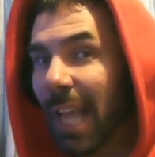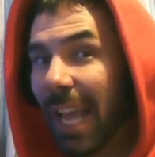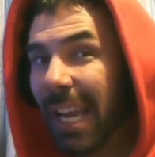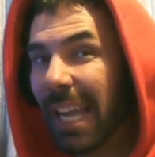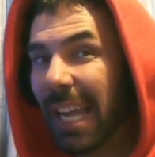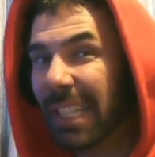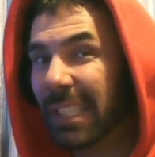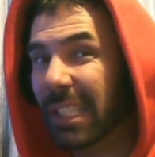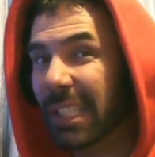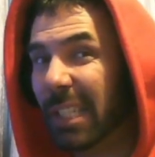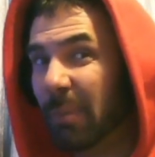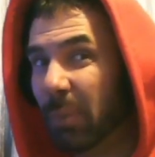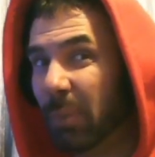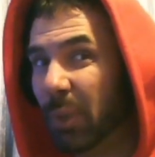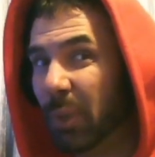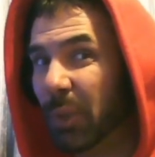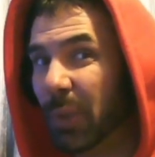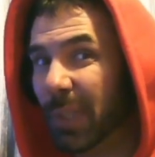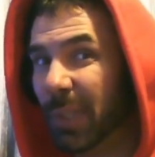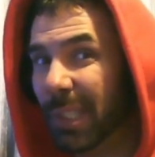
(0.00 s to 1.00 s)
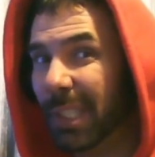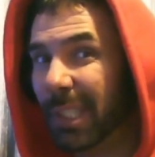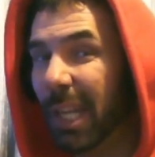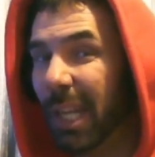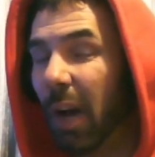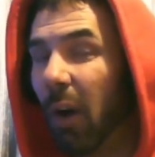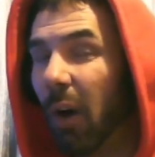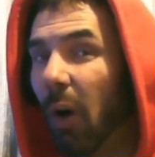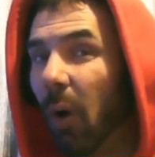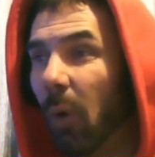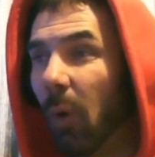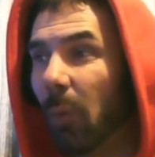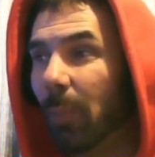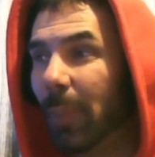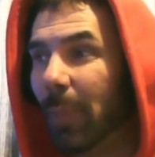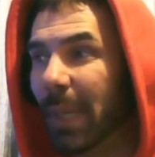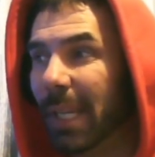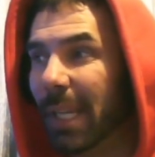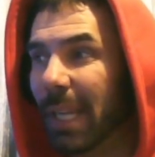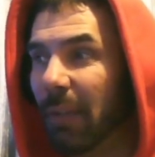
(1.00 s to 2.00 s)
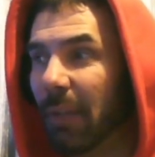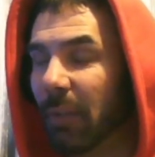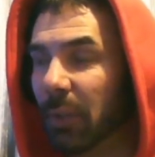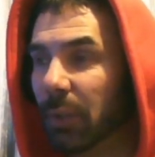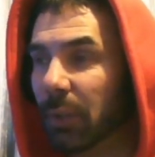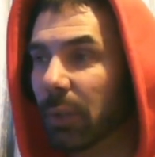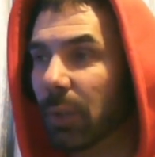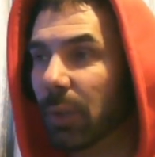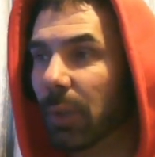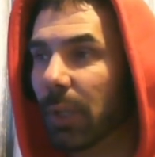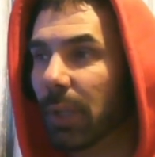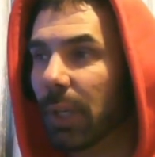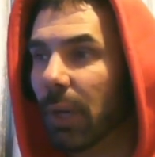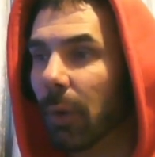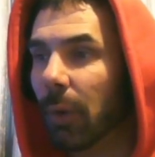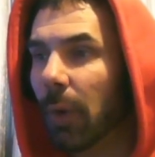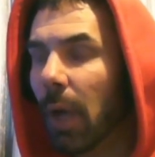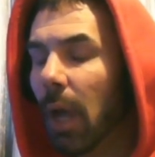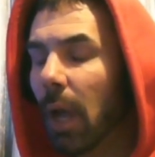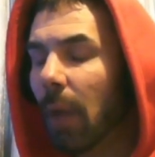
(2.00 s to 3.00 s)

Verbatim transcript: and actually producing a whole beat in F L Studio.